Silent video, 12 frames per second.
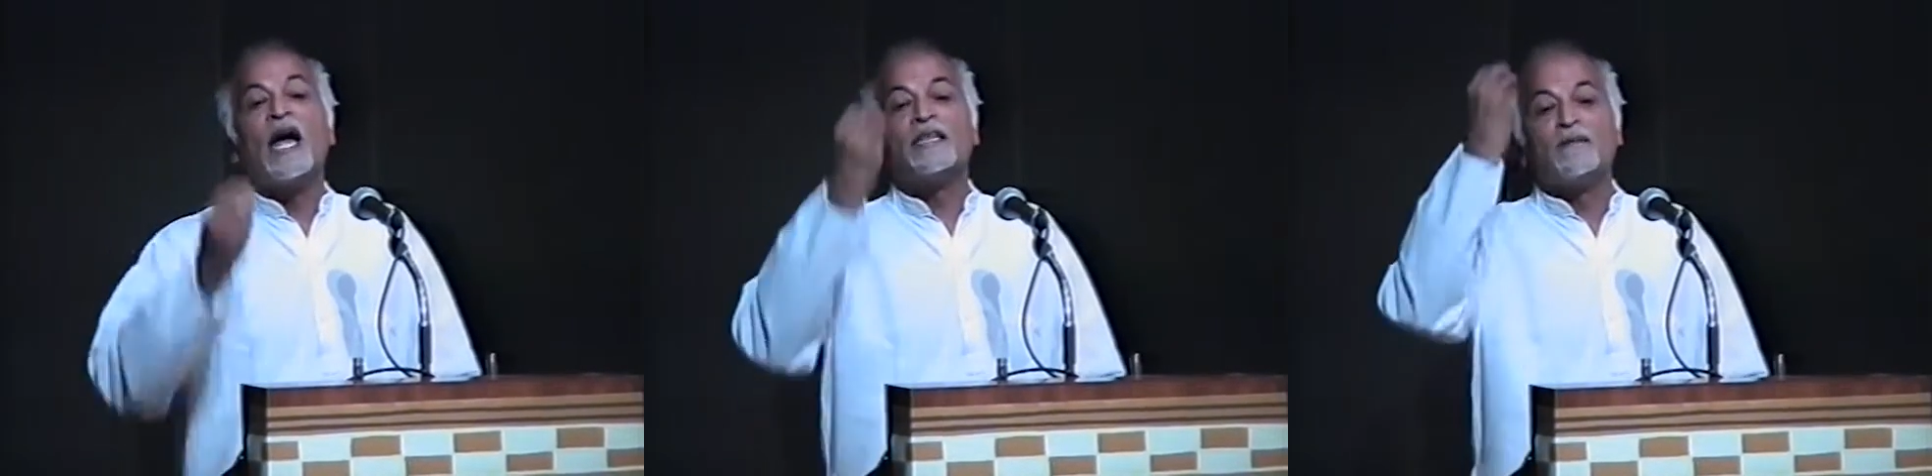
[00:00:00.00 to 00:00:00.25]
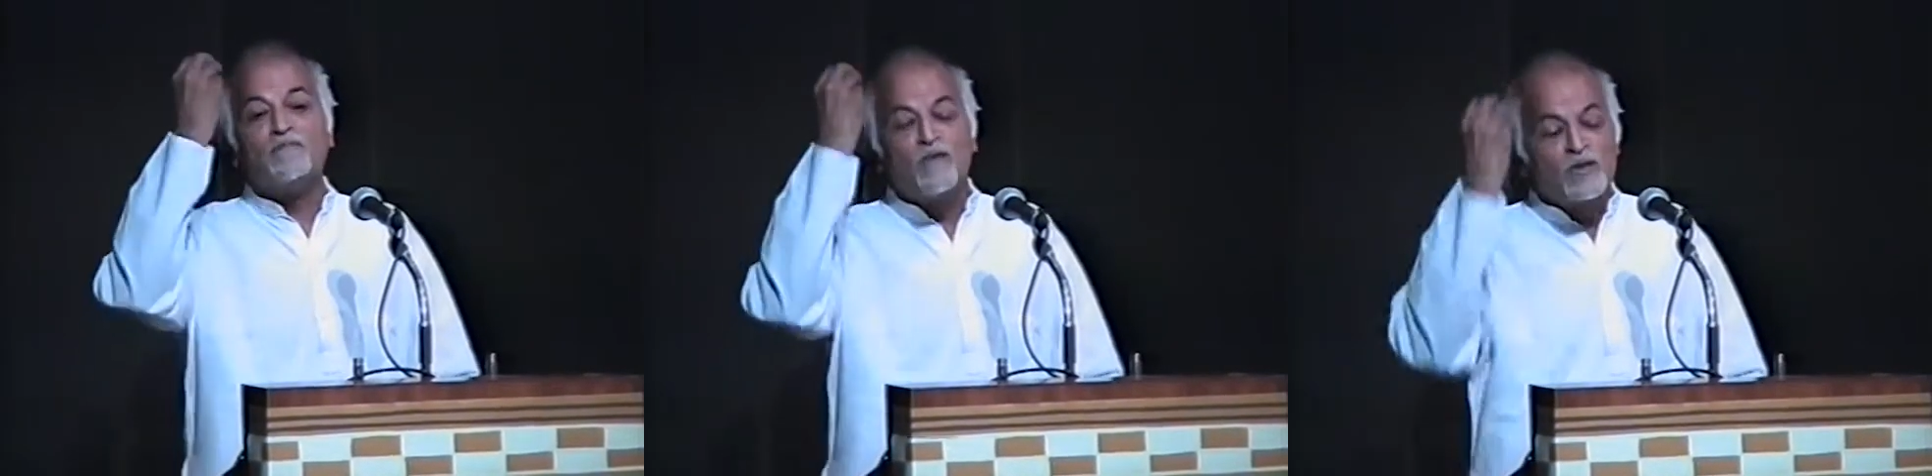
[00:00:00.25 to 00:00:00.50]
and
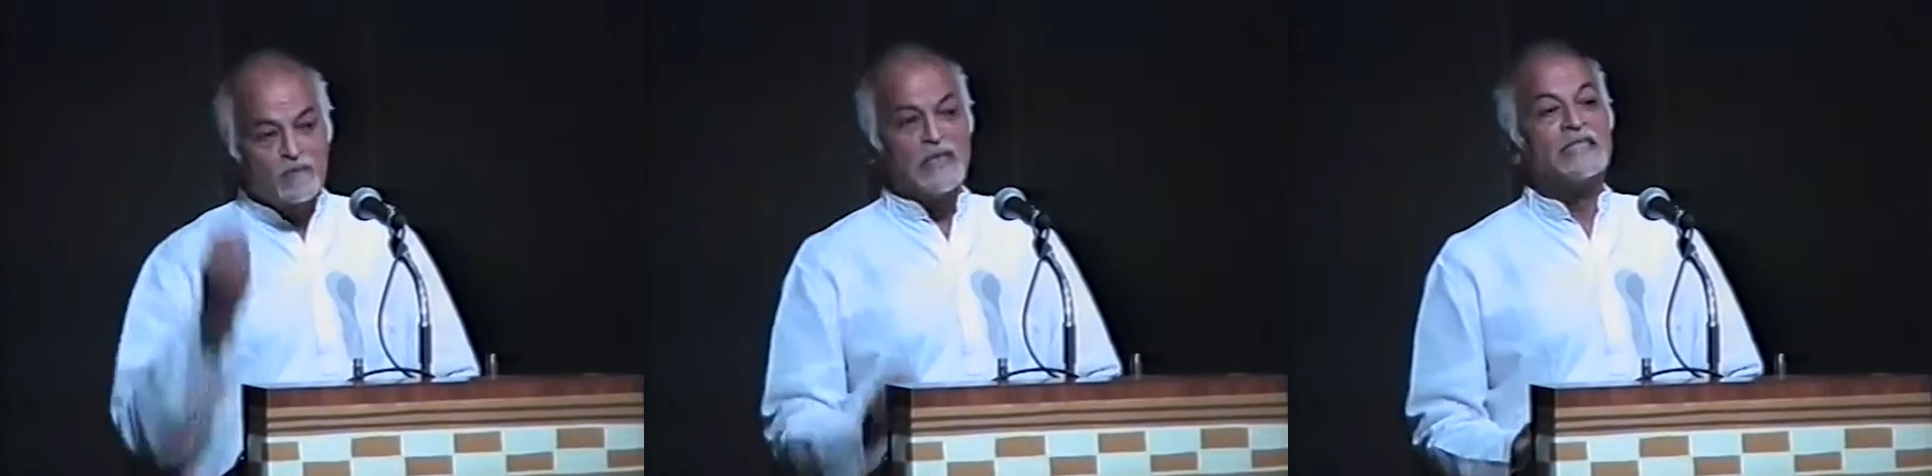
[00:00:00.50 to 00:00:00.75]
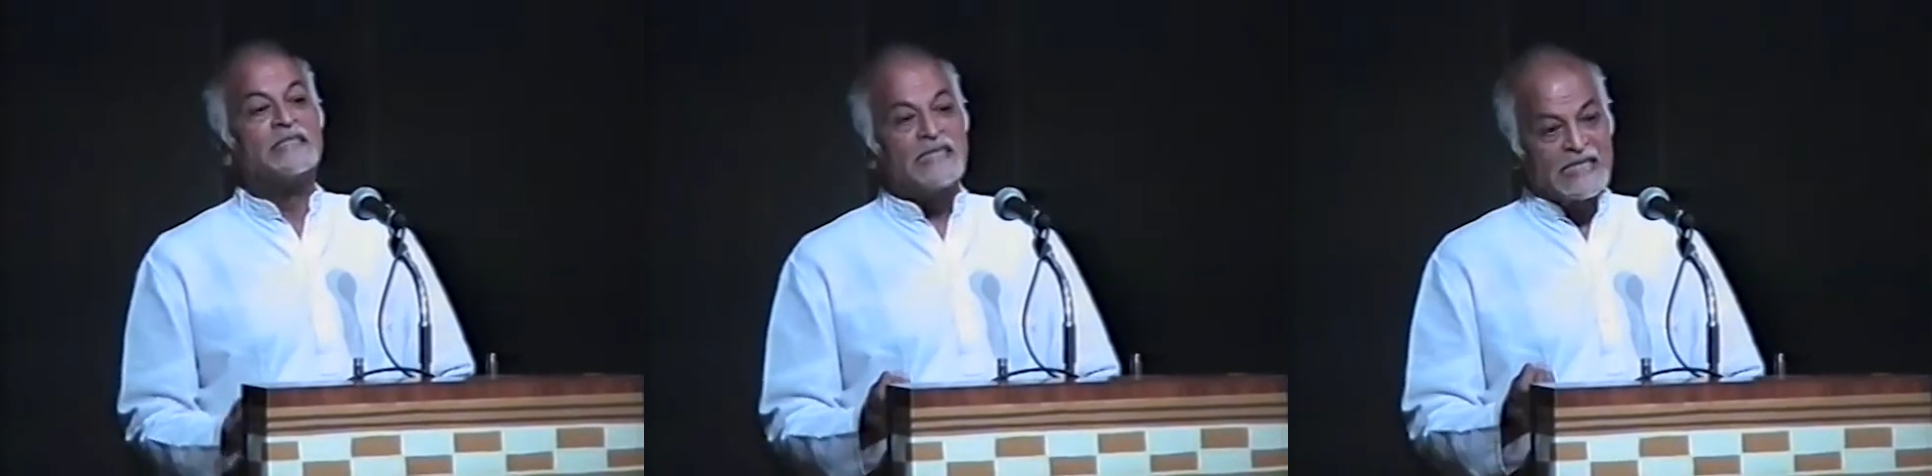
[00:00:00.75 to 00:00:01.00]
the most
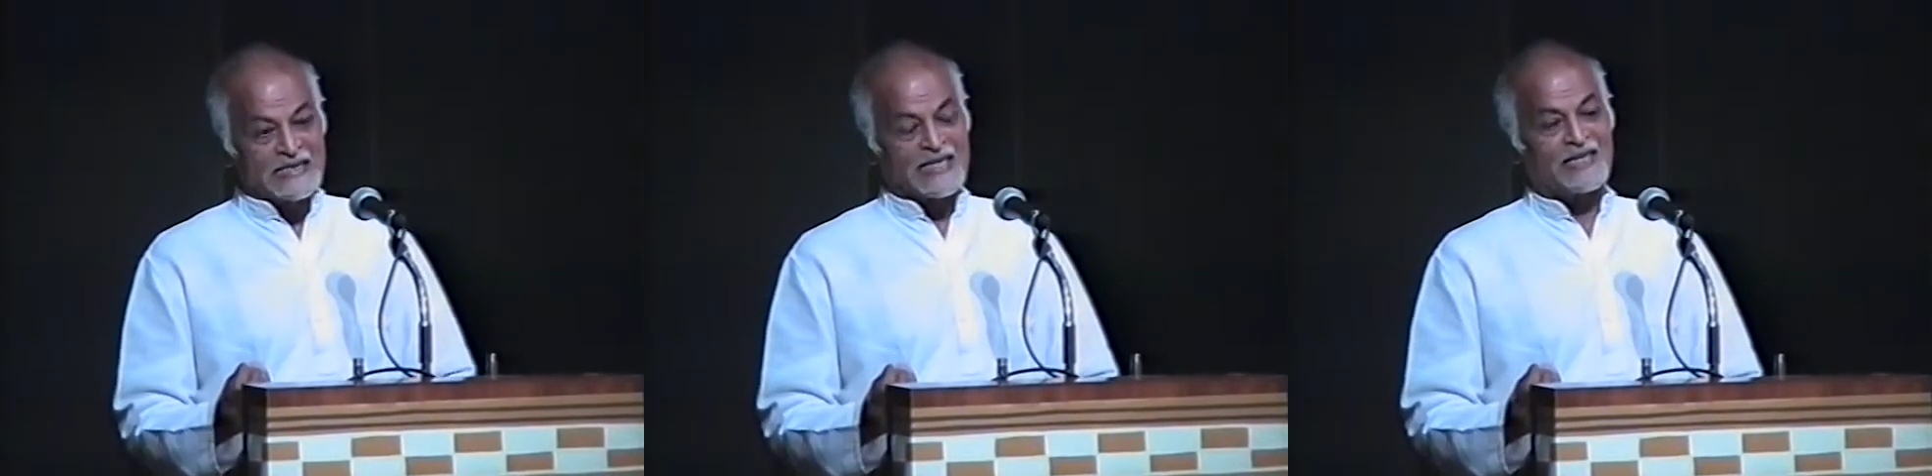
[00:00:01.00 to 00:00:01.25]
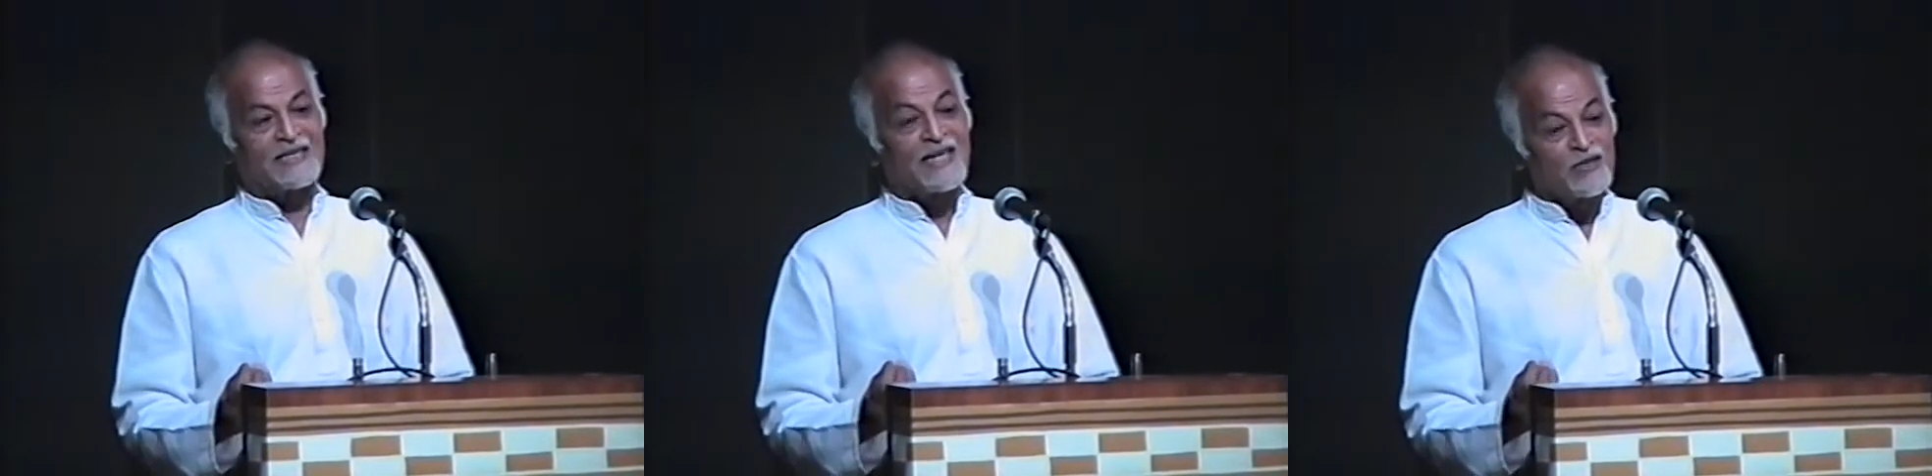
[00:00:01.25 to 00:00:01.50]

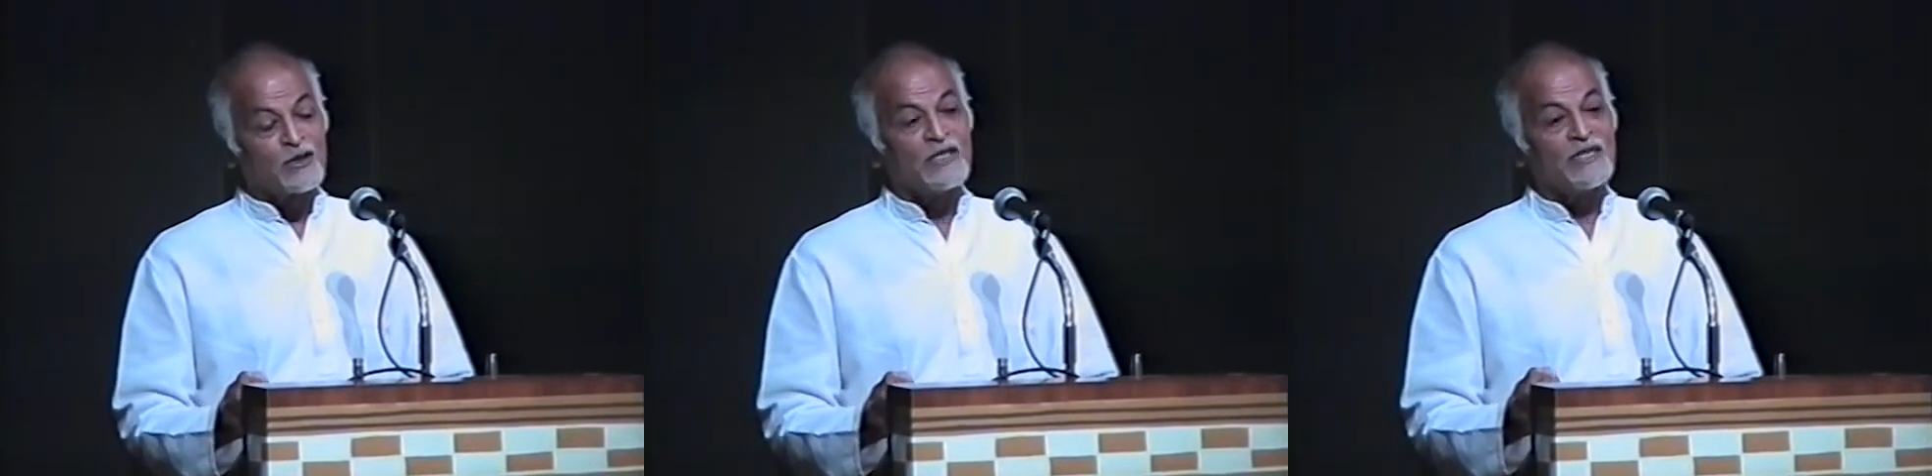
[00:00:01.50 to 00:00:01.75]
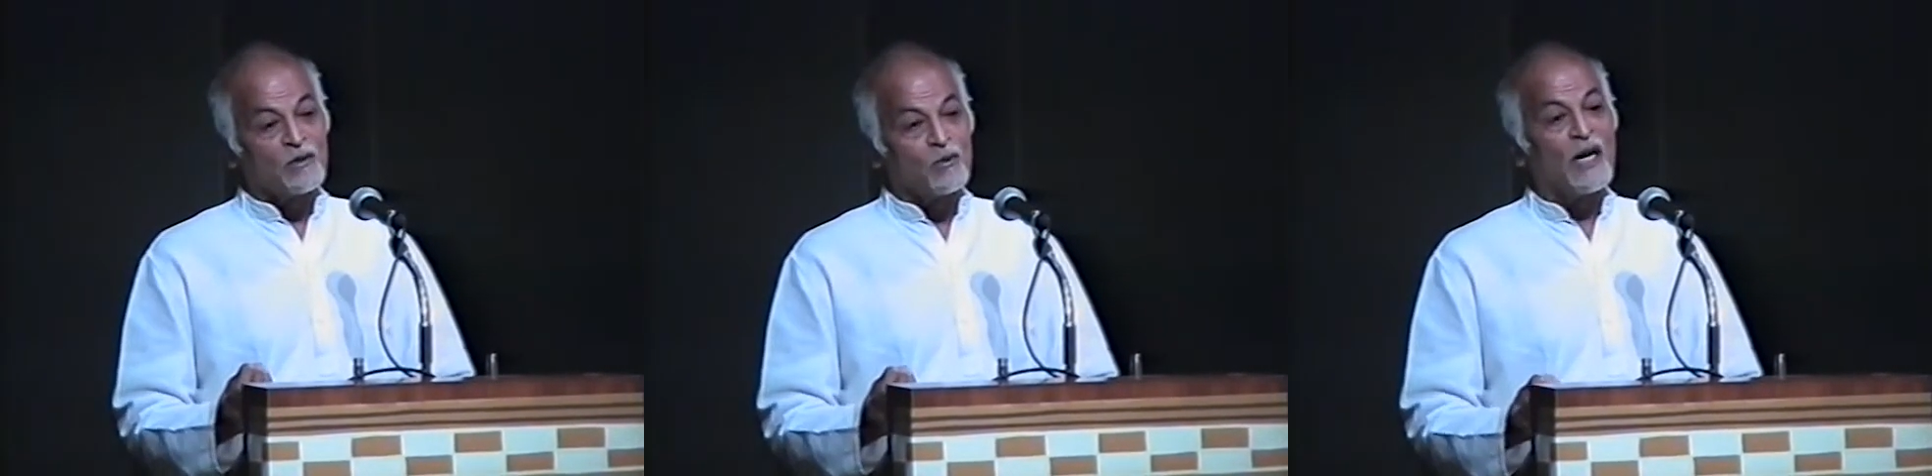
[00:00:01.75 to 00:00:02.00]
militaristic country
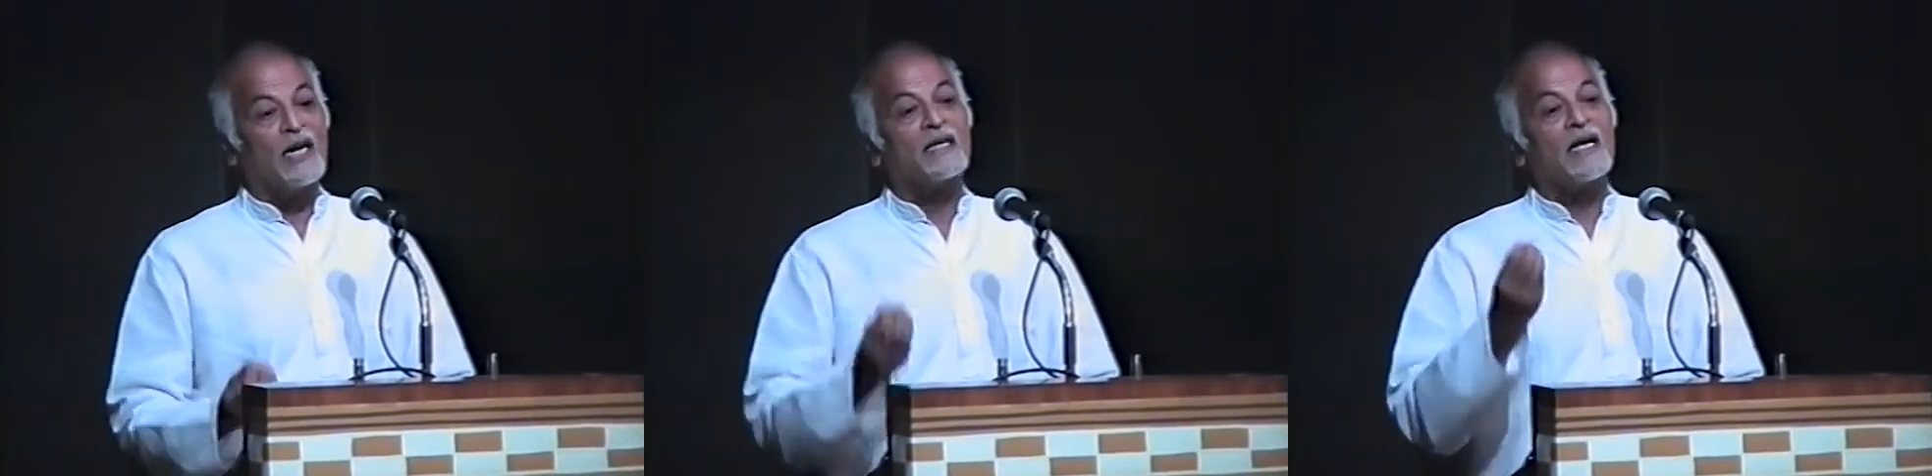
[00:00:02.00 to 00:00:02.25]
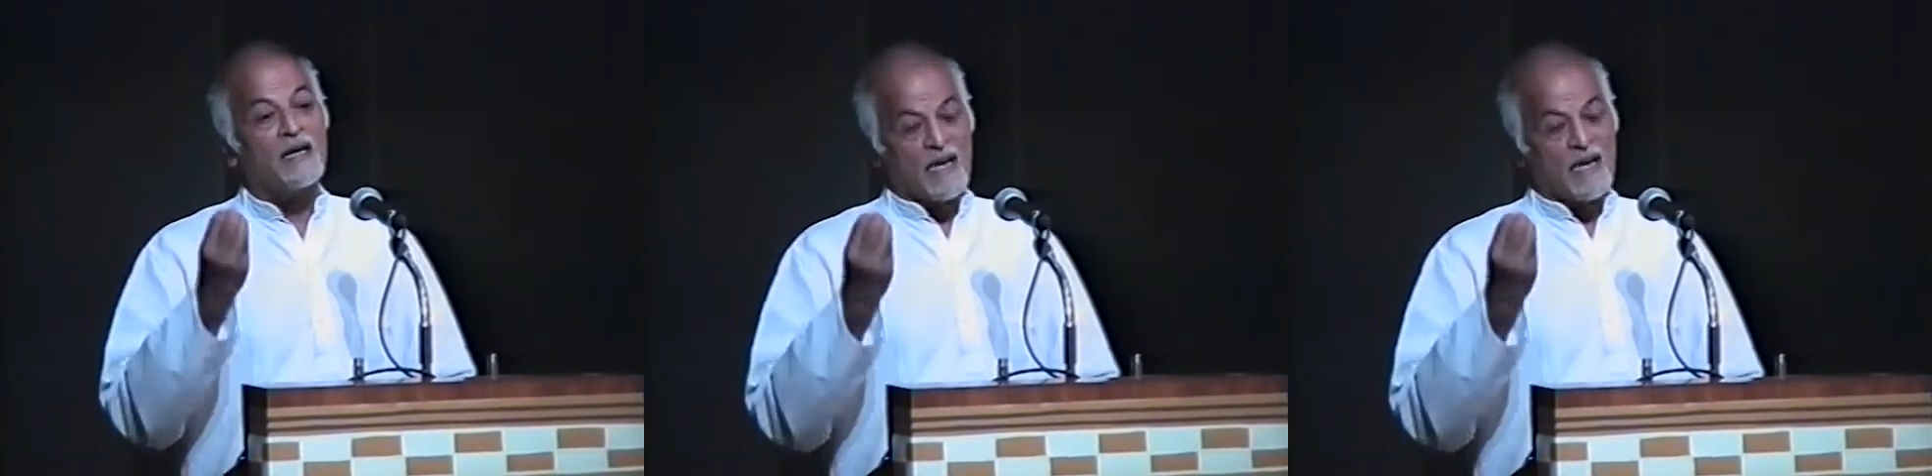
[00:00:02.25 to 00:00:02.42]
in the world,